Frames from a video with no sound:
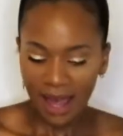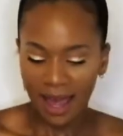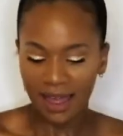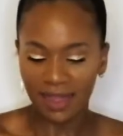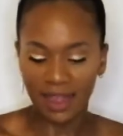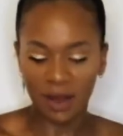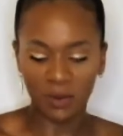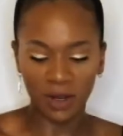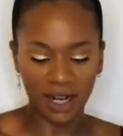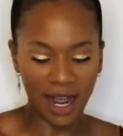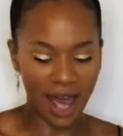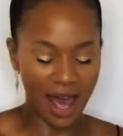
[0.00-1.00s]
and then we're
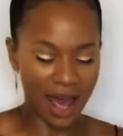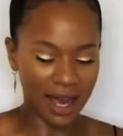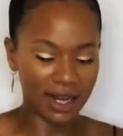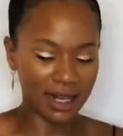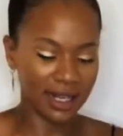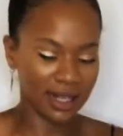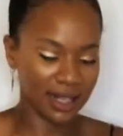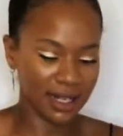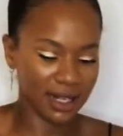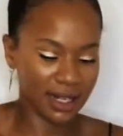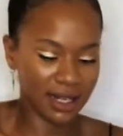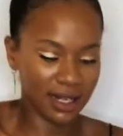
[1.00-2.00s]
going to add
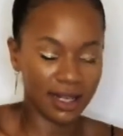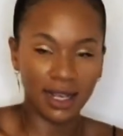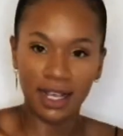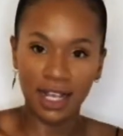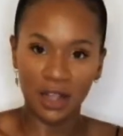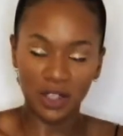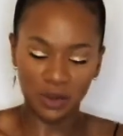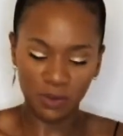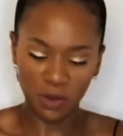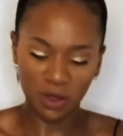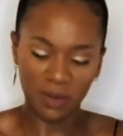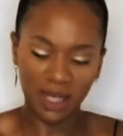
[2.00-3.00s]
the
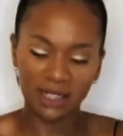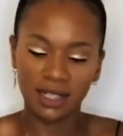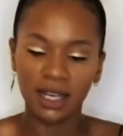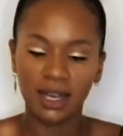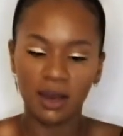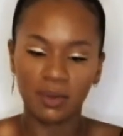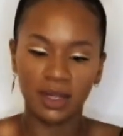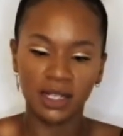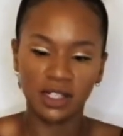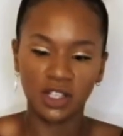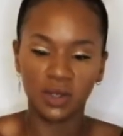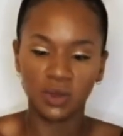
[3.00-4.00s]
smoothie mix, and they come in
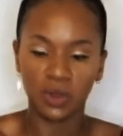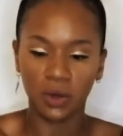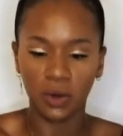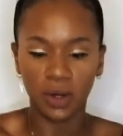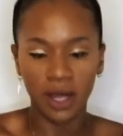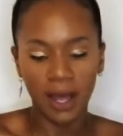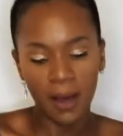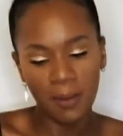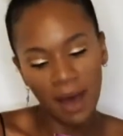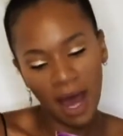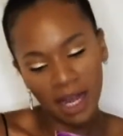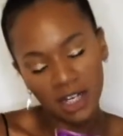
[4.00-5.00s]
these cute little
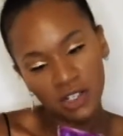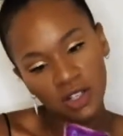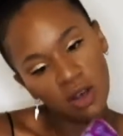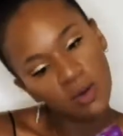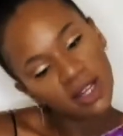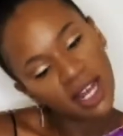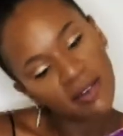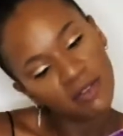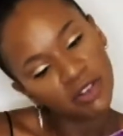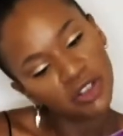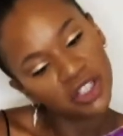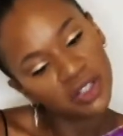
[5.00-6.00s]
packages. Oh, and they have
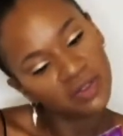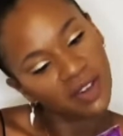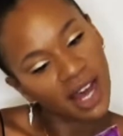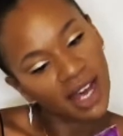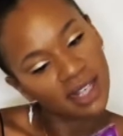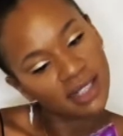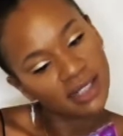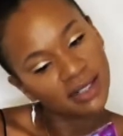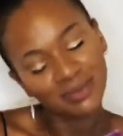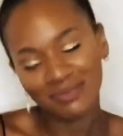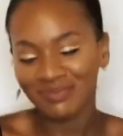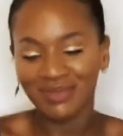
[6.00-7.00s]
nutrition facts.
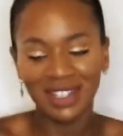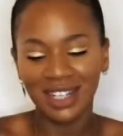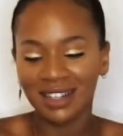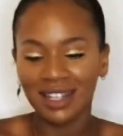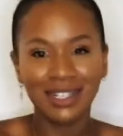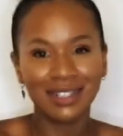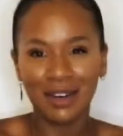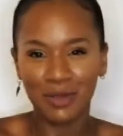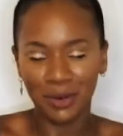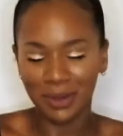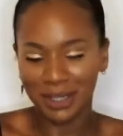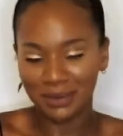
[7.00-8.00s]
Let's not
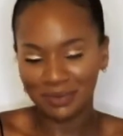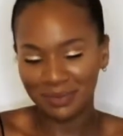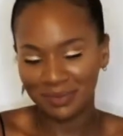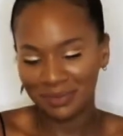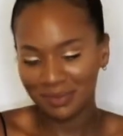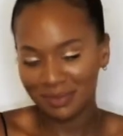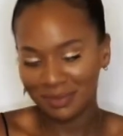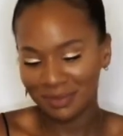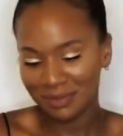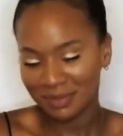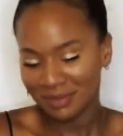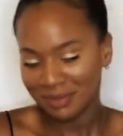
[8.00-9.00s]
ruin it.
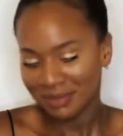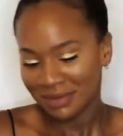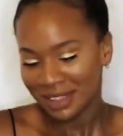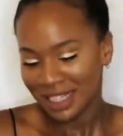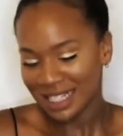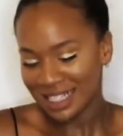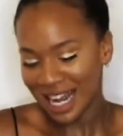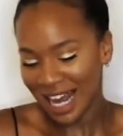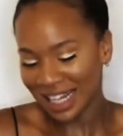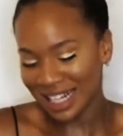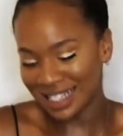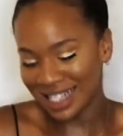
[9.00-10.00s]
Let's not